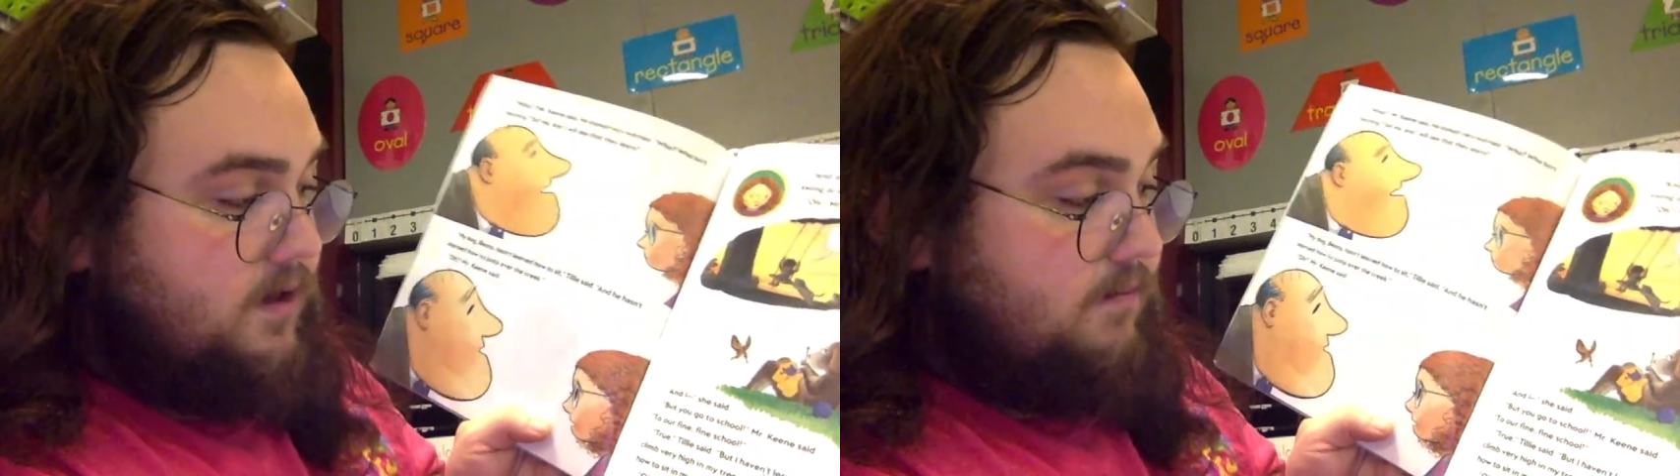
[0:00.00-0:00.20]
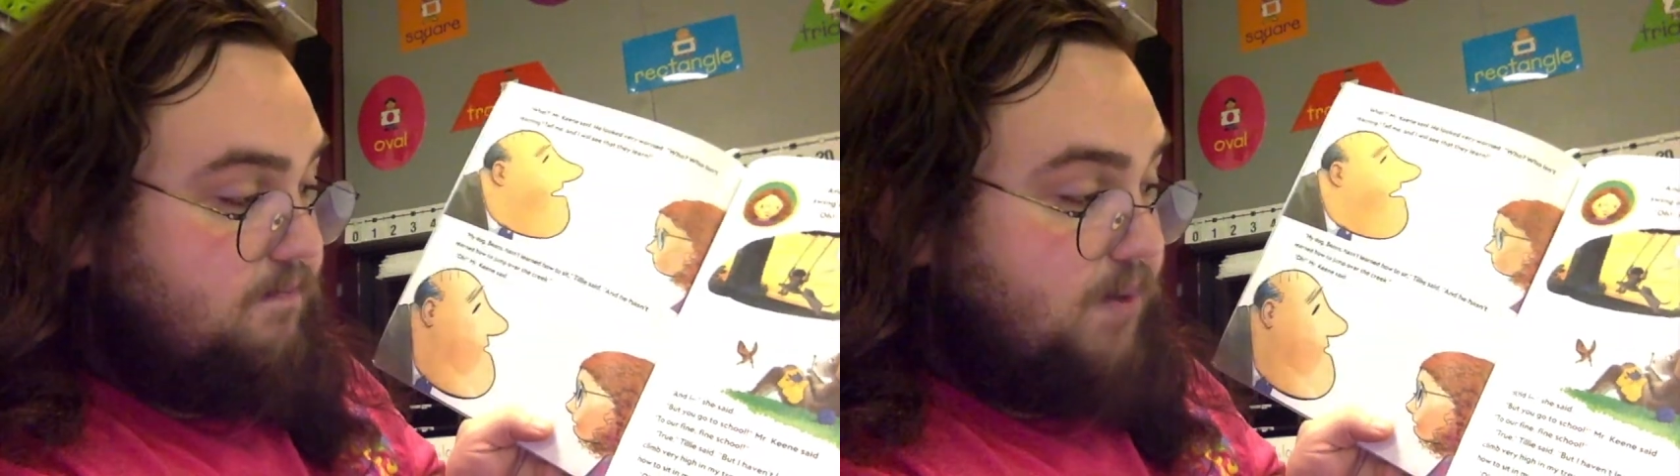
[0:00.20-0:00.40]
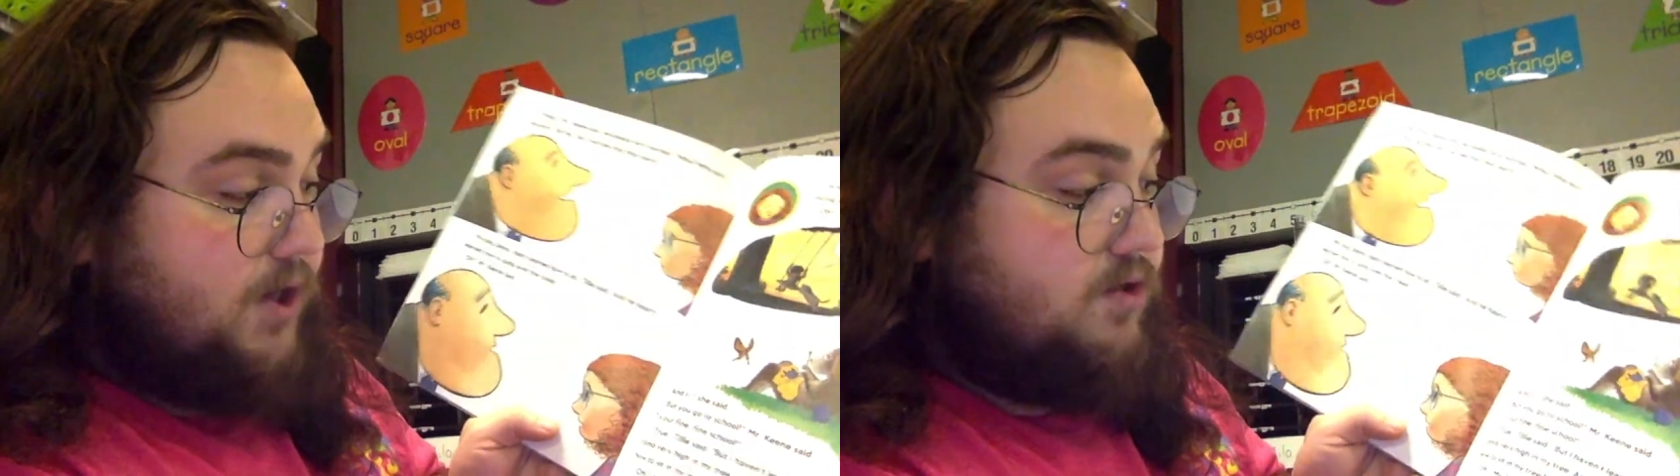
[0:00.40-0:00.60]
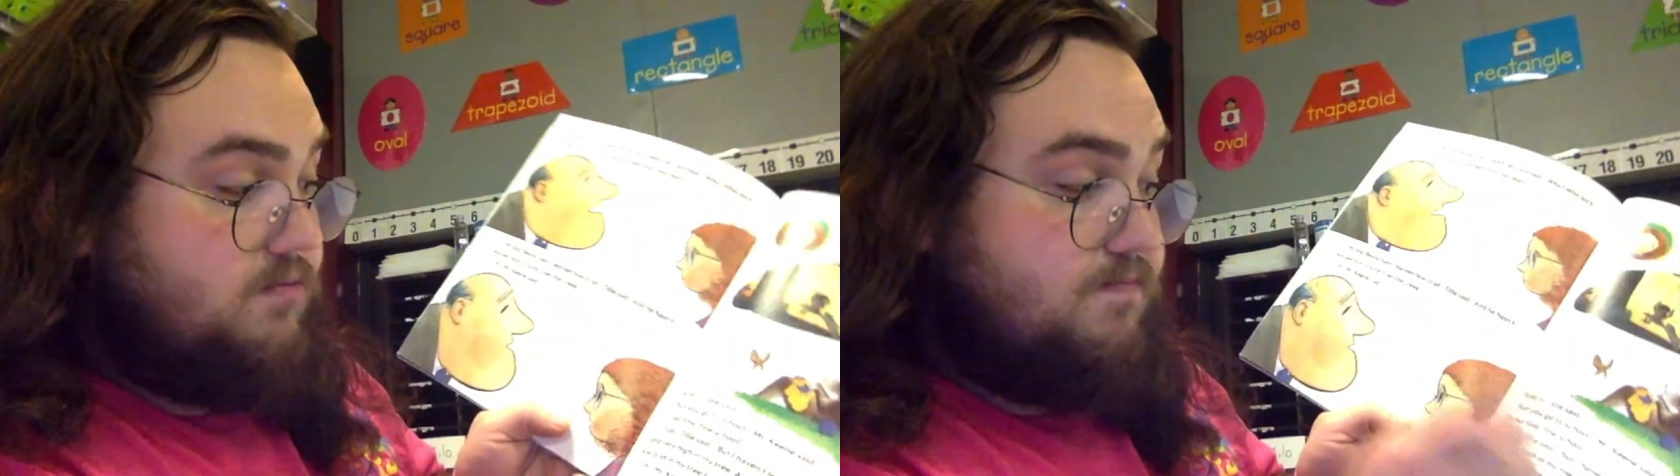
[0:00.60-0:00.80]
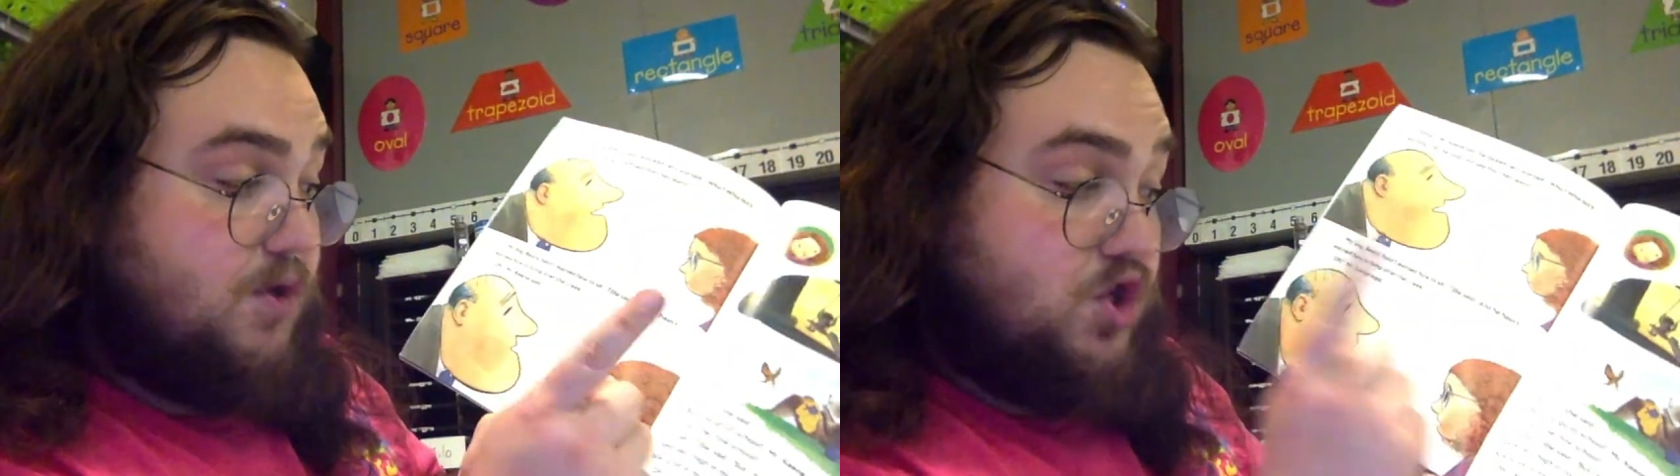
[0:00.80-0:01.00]

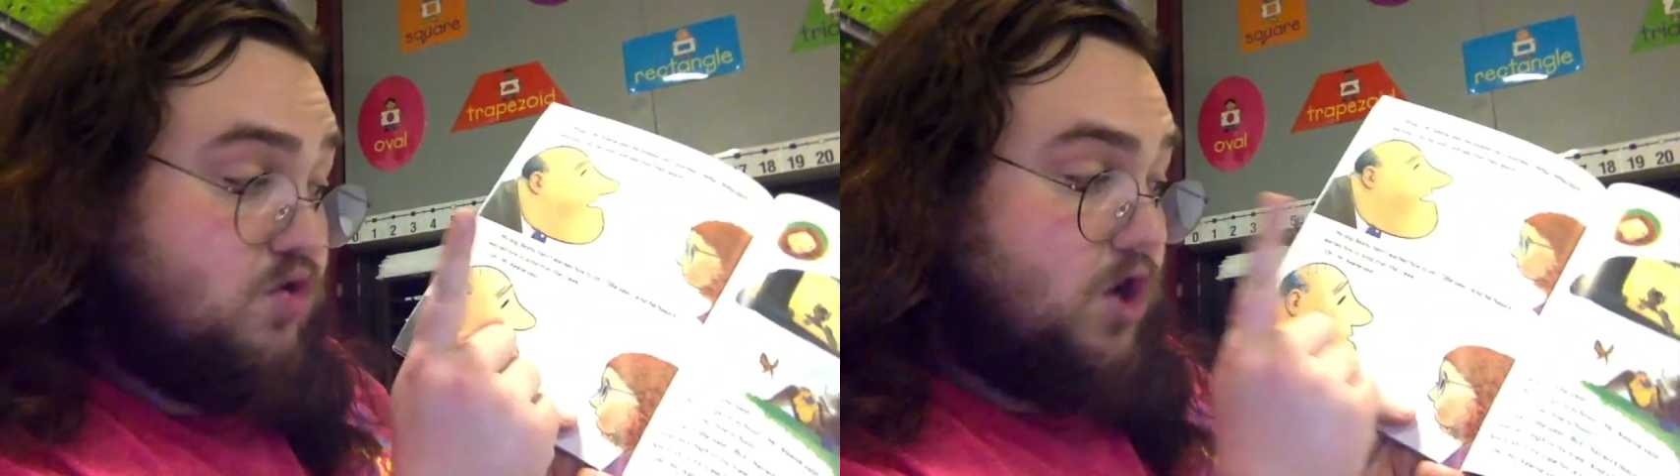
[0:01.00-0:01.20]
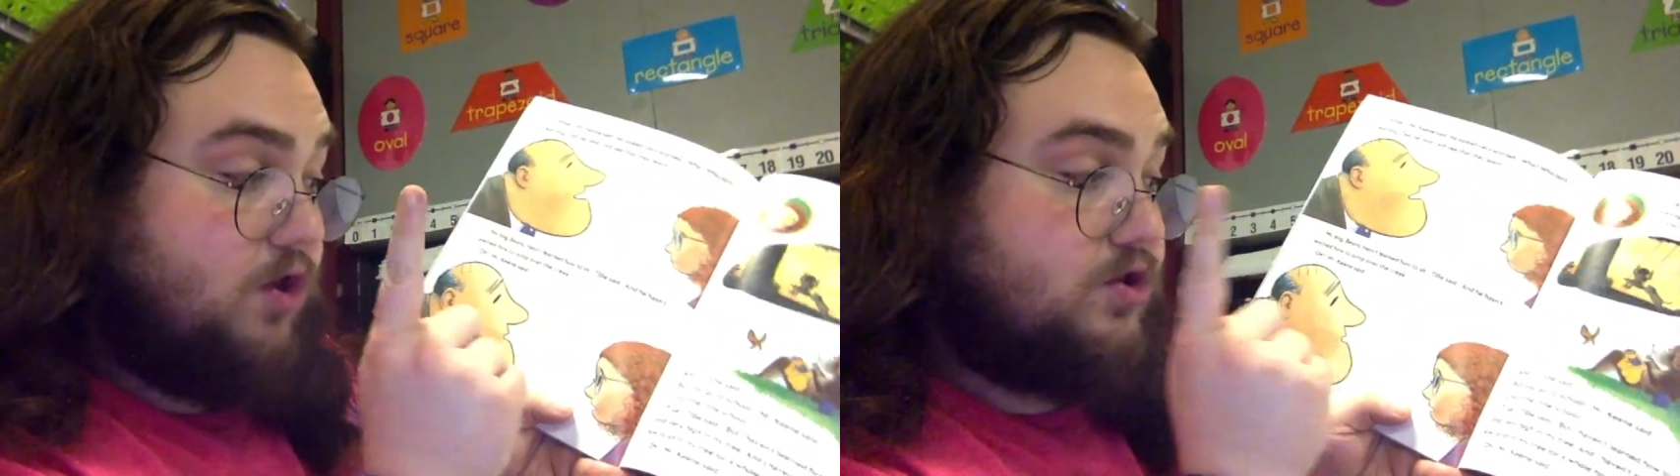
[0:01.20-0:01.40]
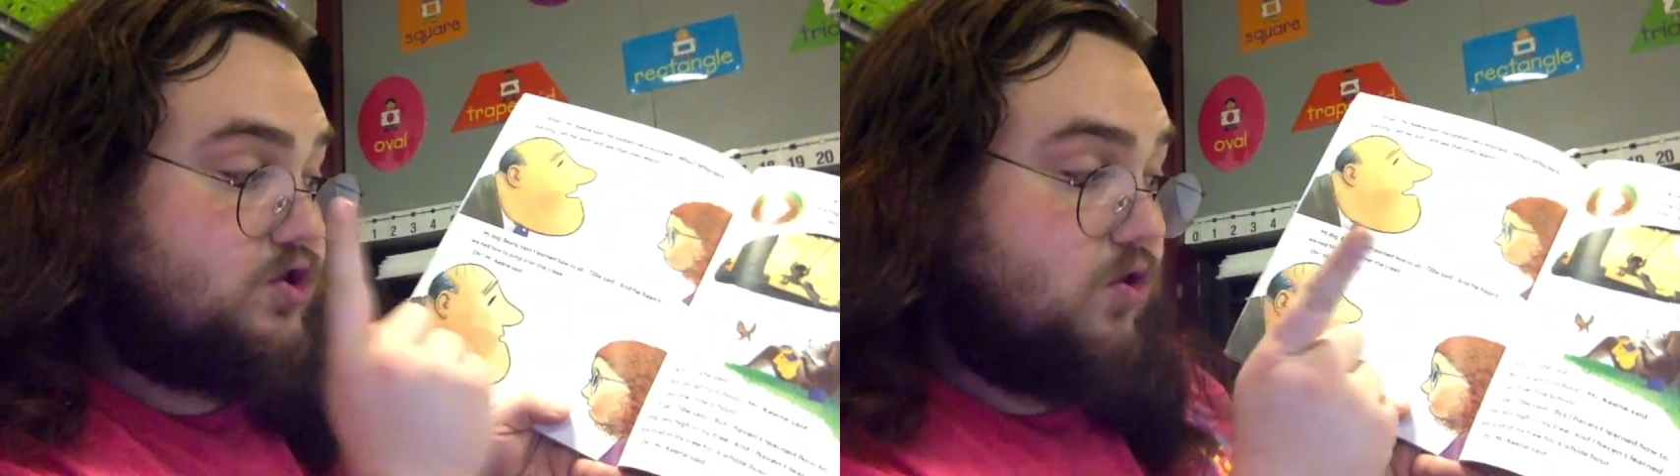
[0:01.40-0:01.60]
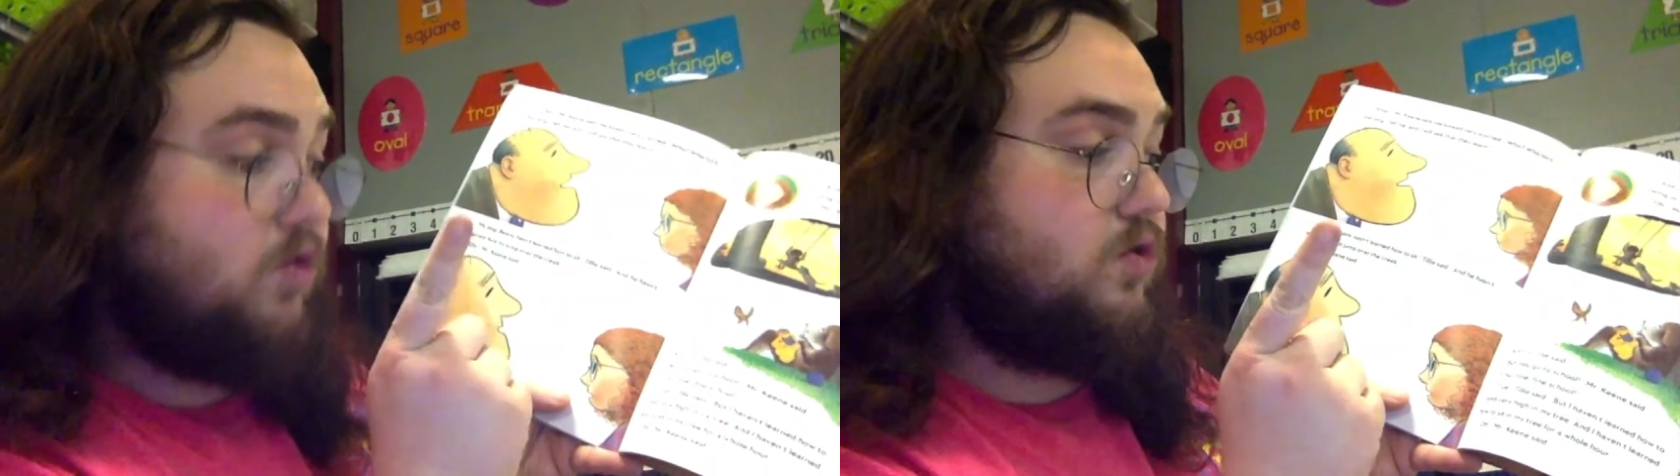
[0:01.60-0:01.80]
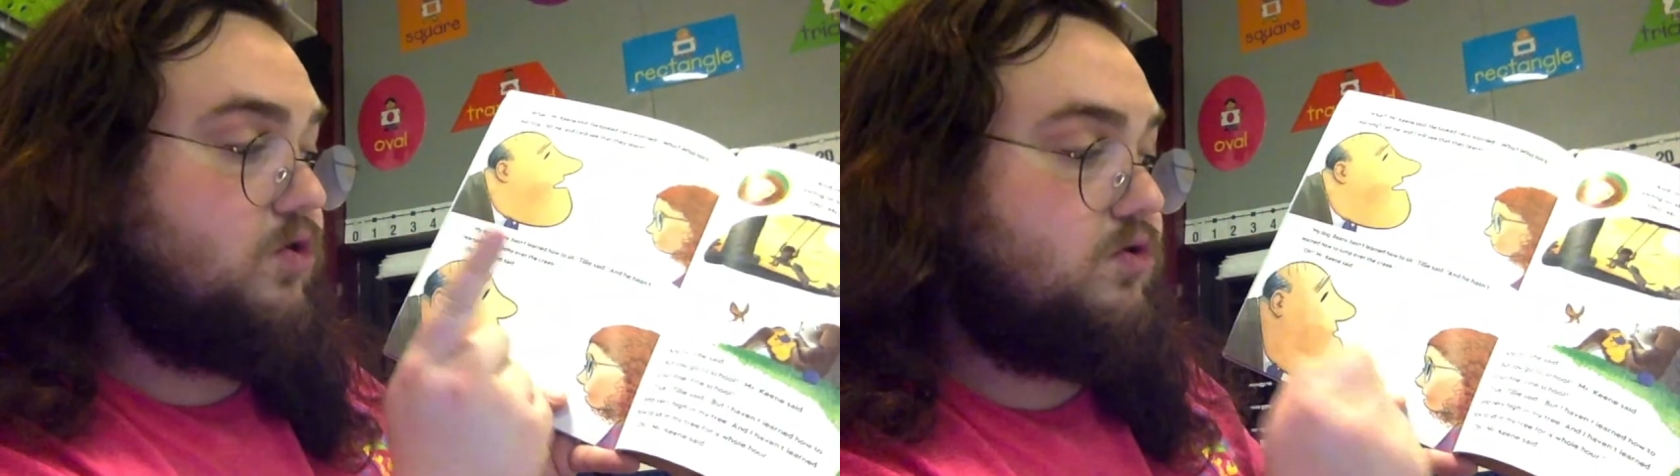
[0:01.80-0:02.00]
But you go to
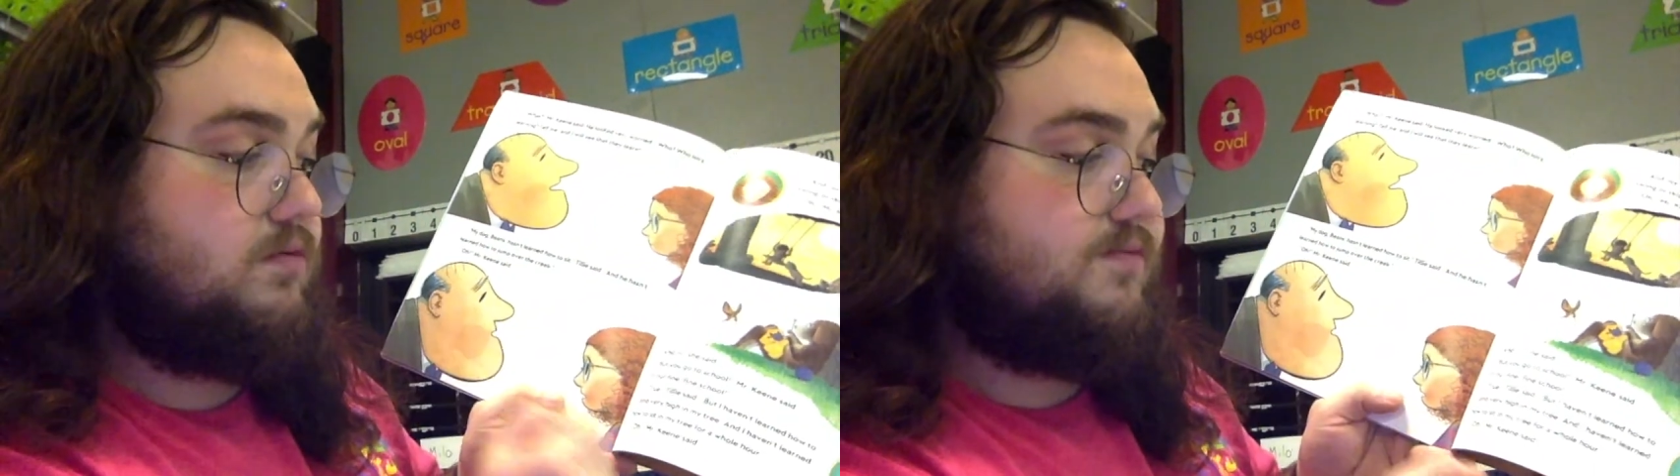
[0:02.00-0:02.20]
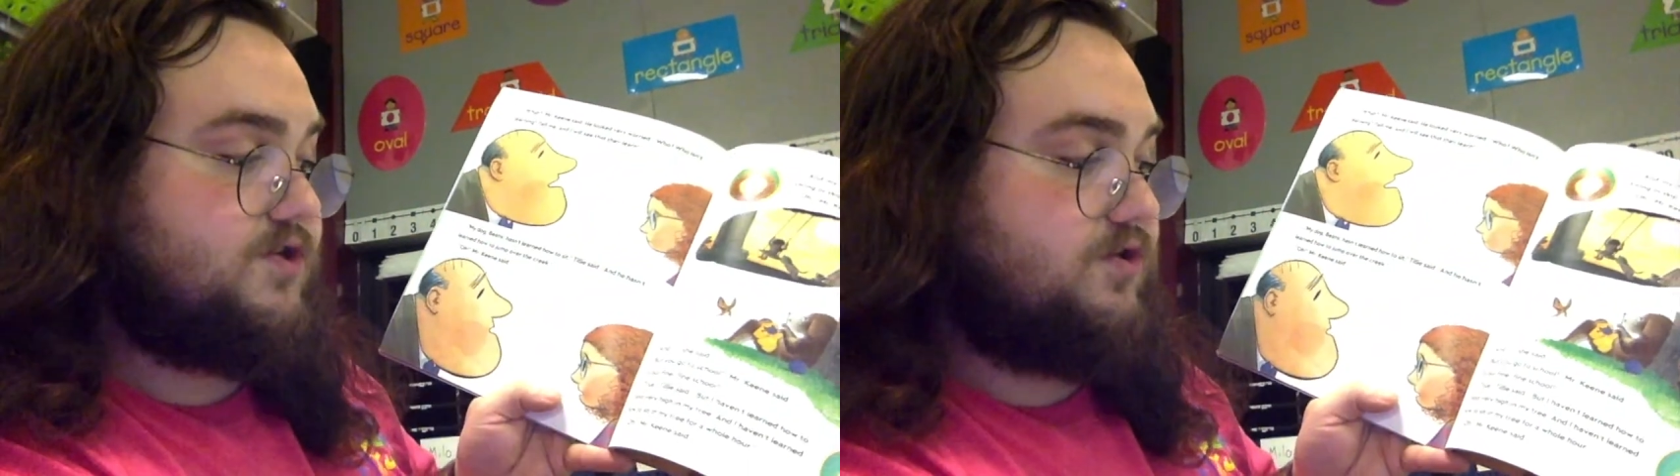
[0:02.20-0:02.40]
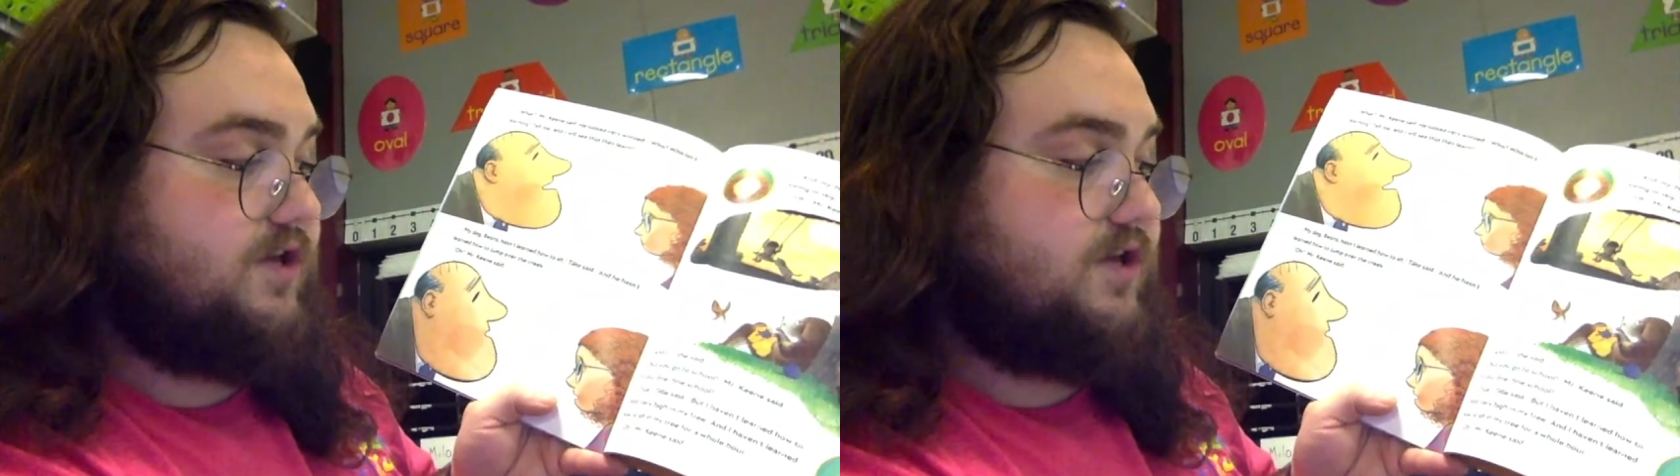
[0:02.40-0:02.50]
school, Mr.